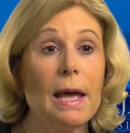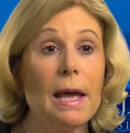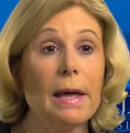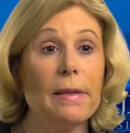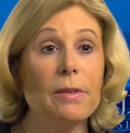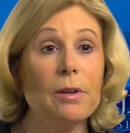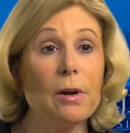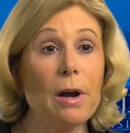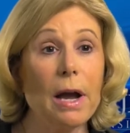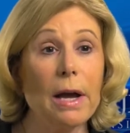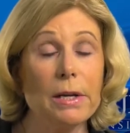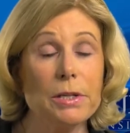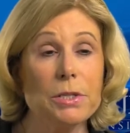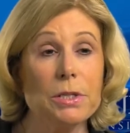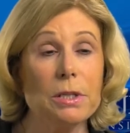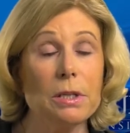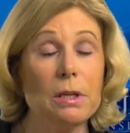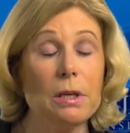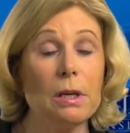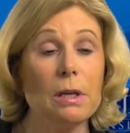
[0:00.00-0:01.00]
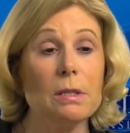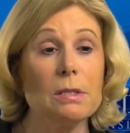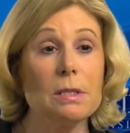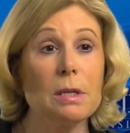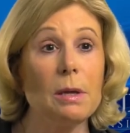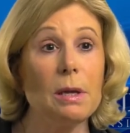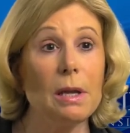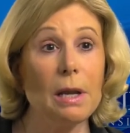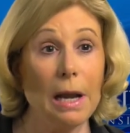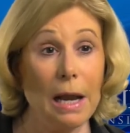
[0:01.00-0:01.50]
And there actually is
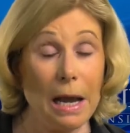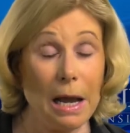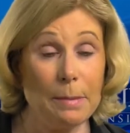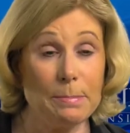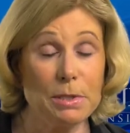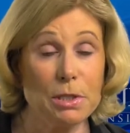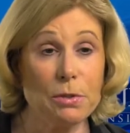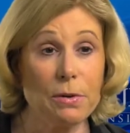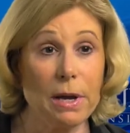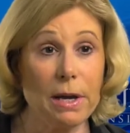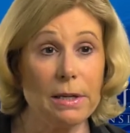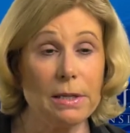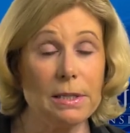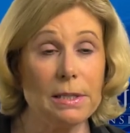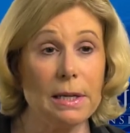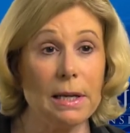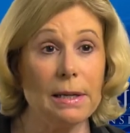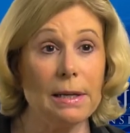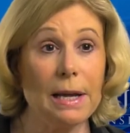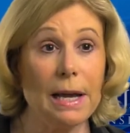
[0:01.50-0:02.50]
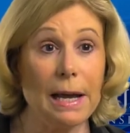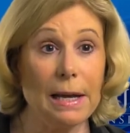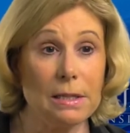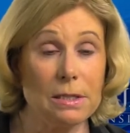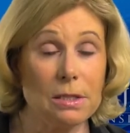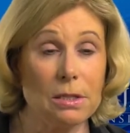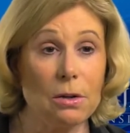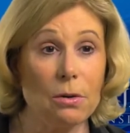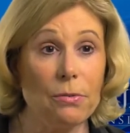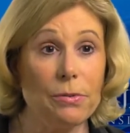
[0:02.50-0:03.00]
a abstract at
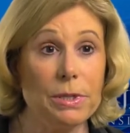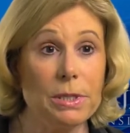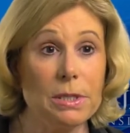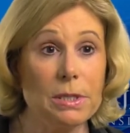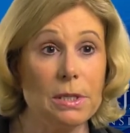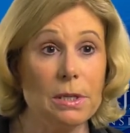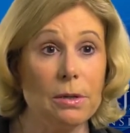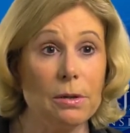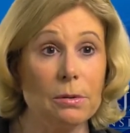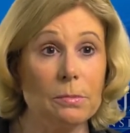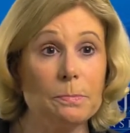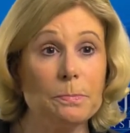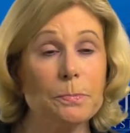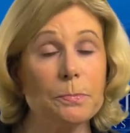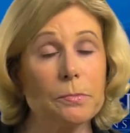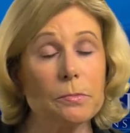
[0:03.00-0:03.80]
ASCO this year